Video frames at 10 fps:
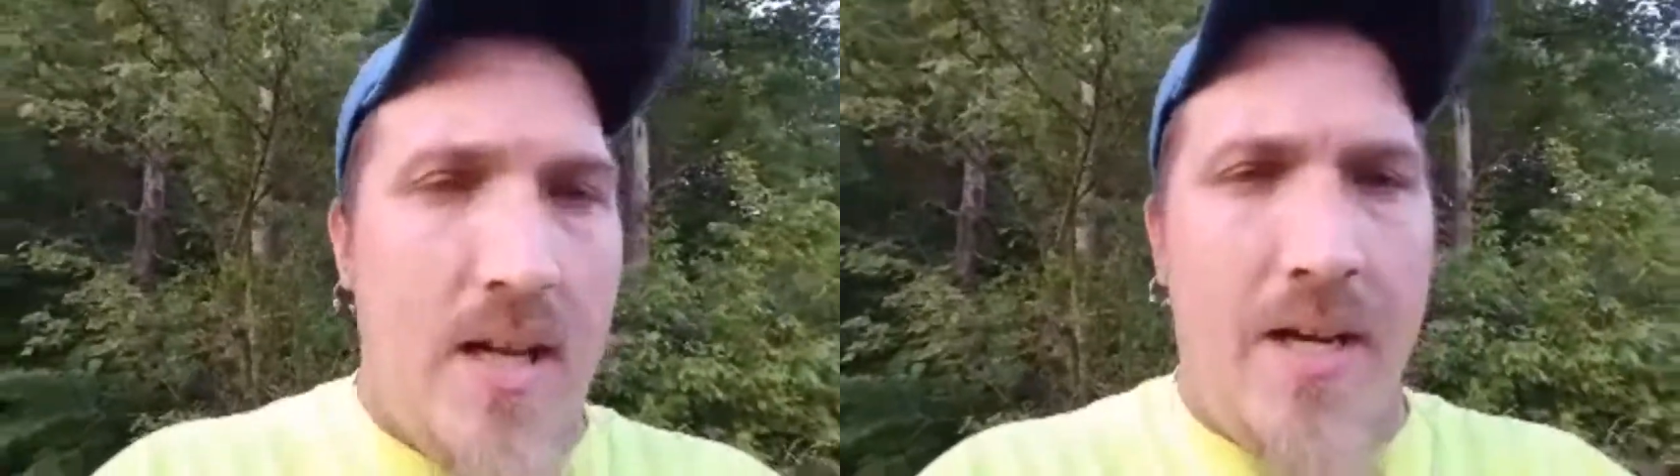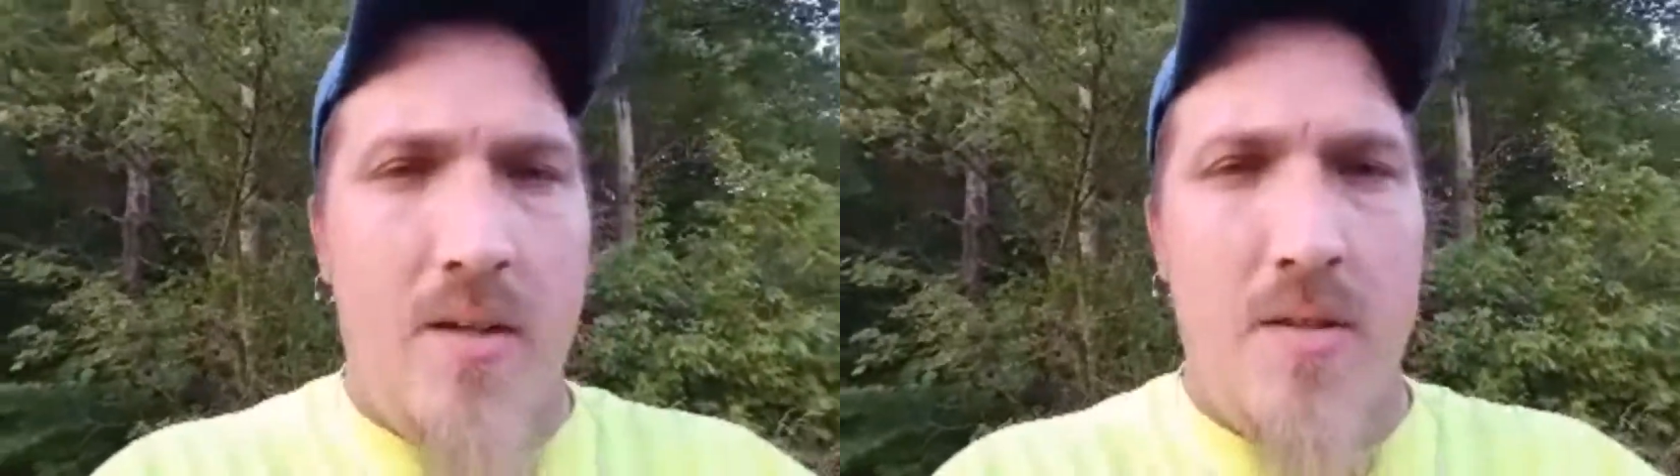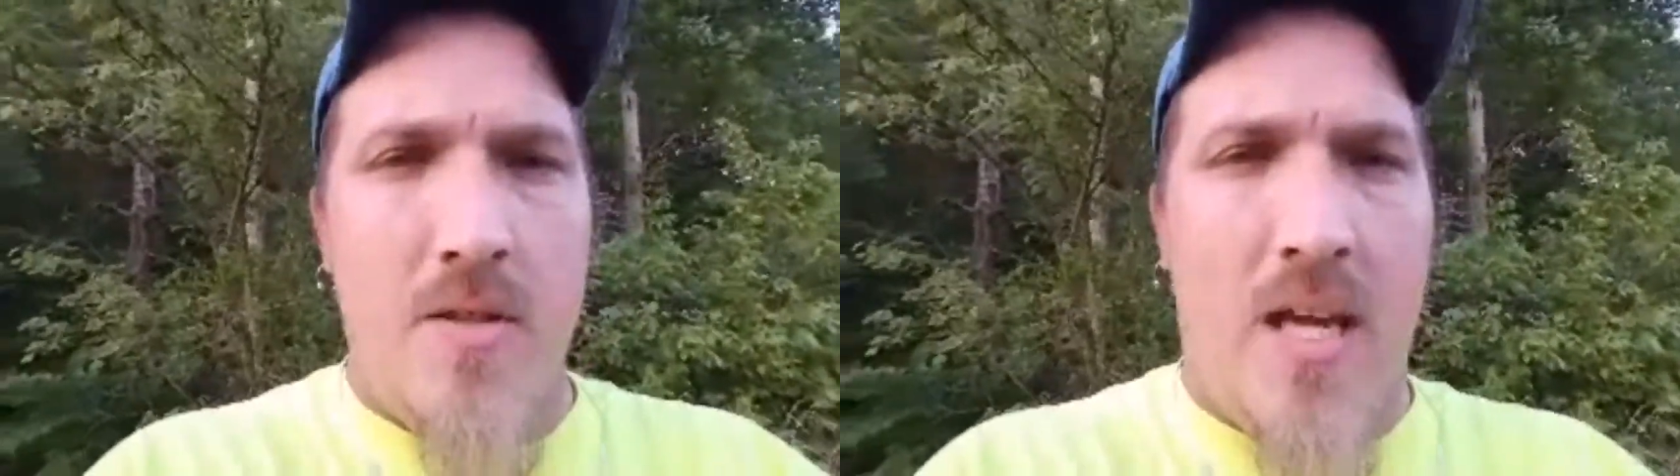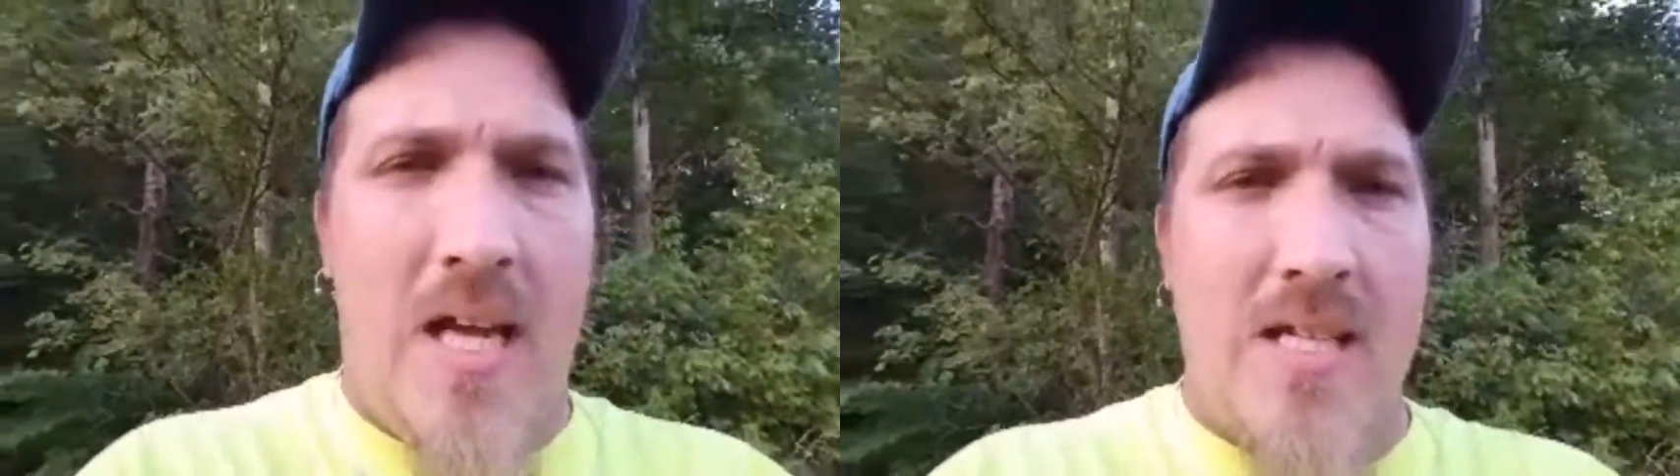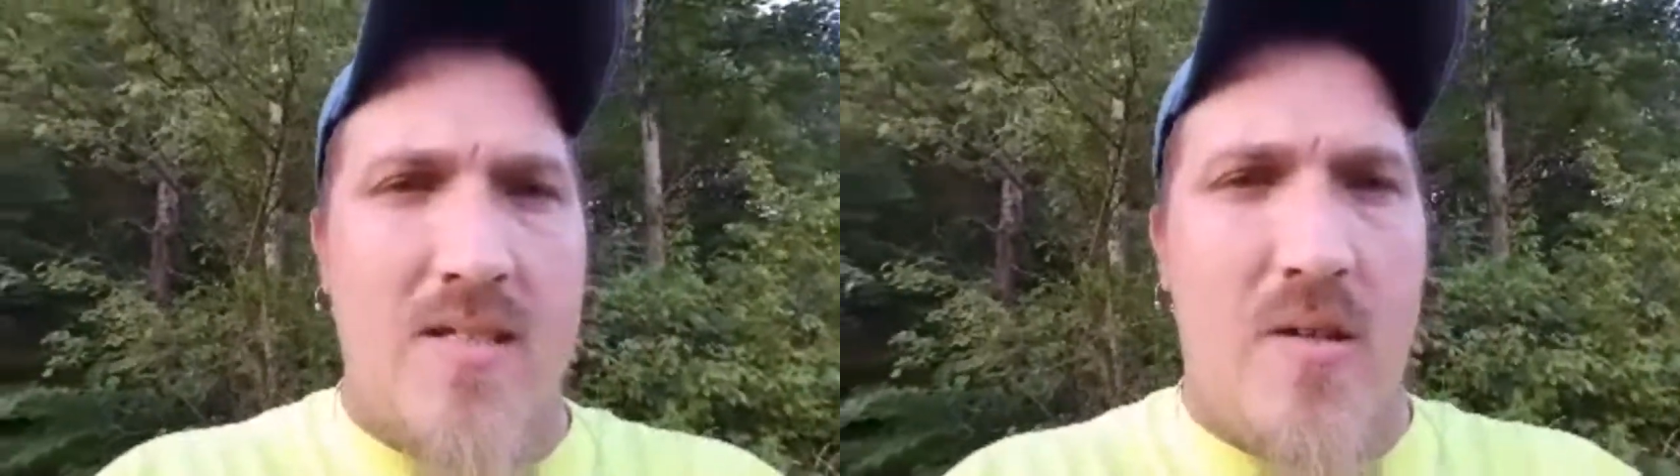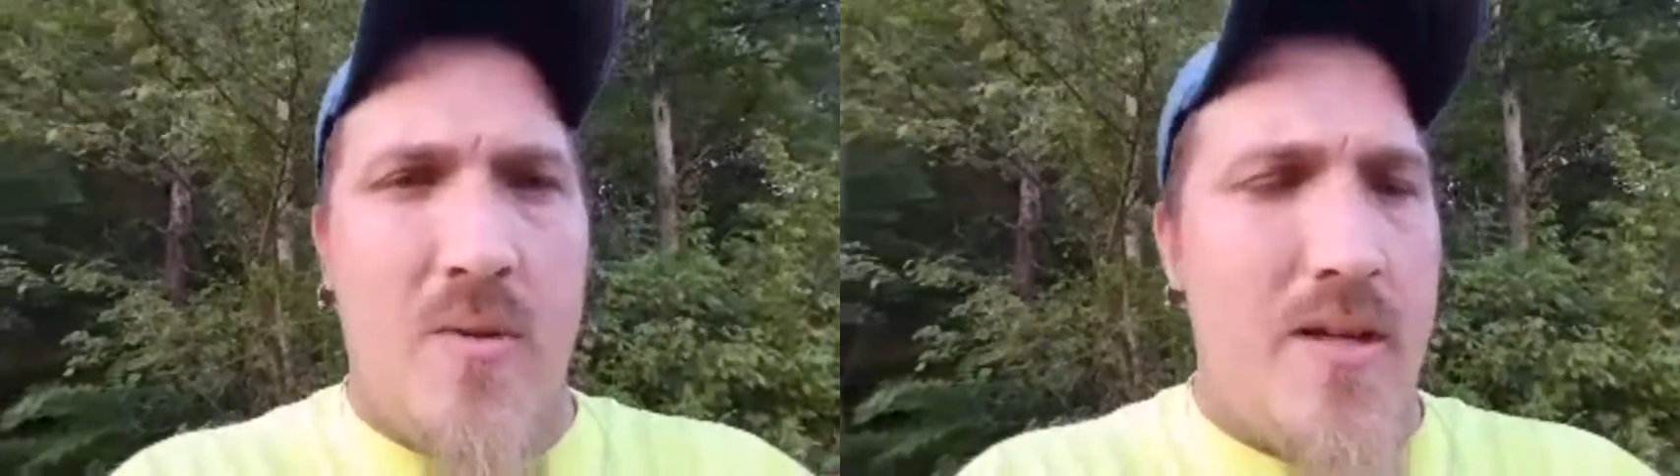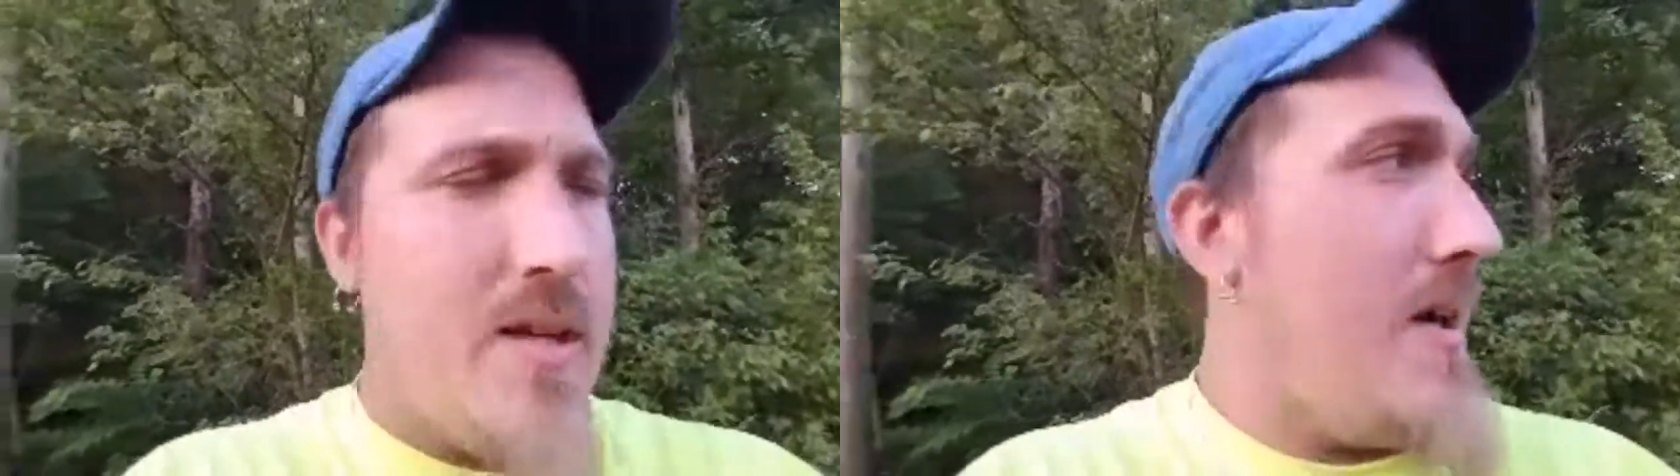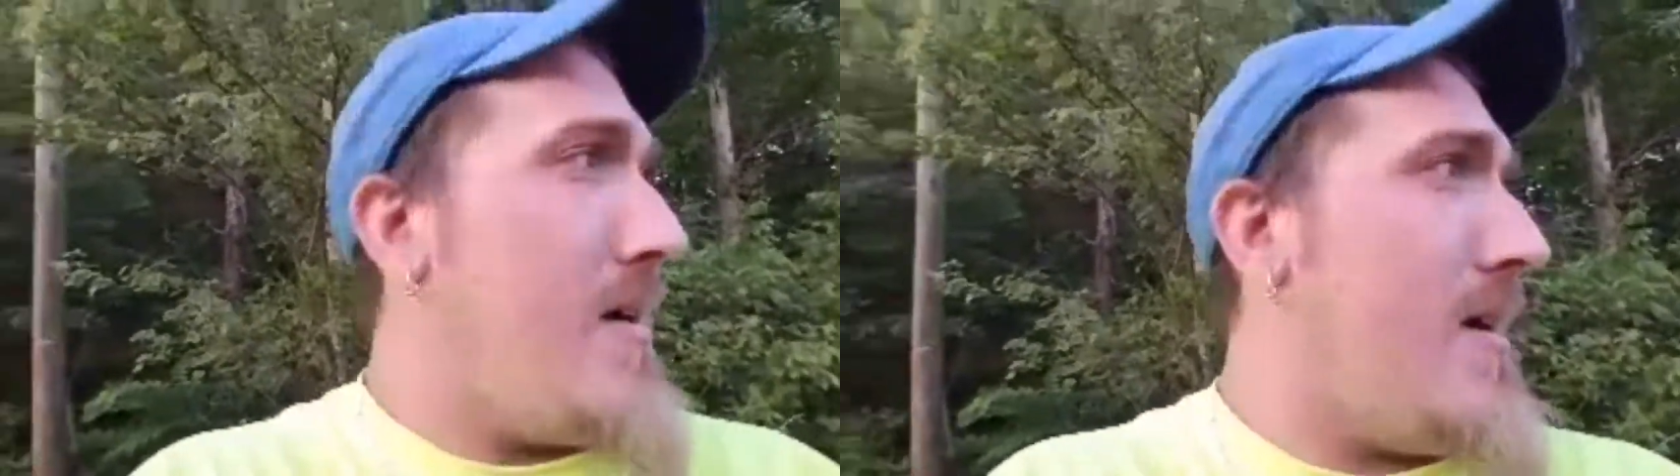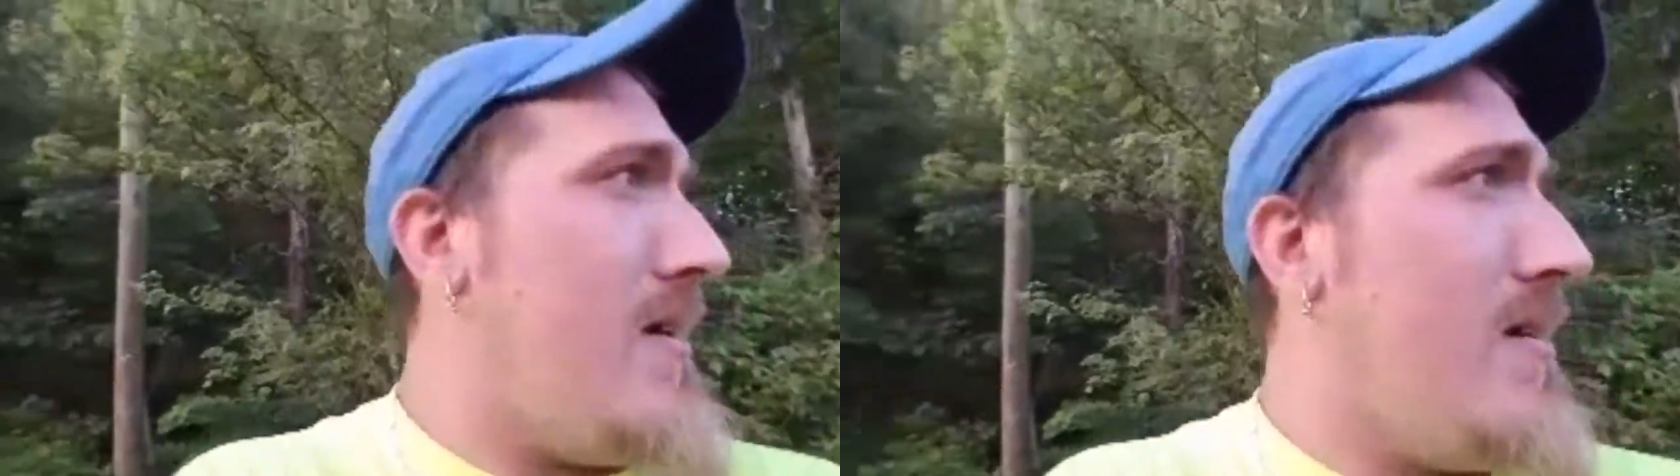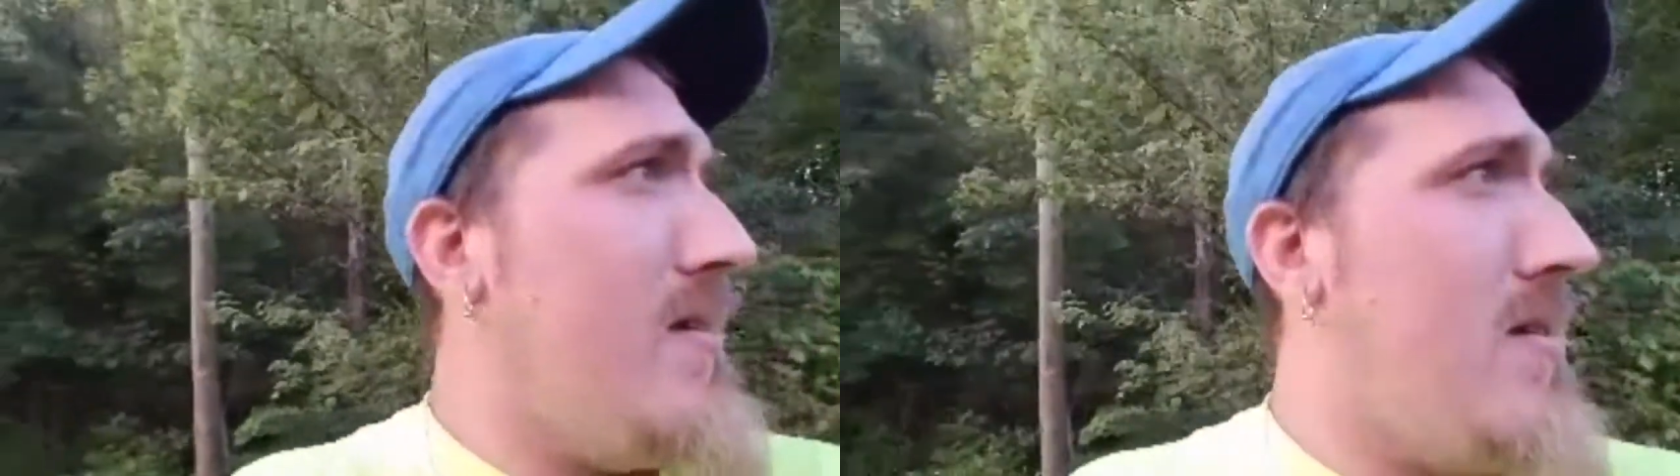and I know you guys don't want to hear it.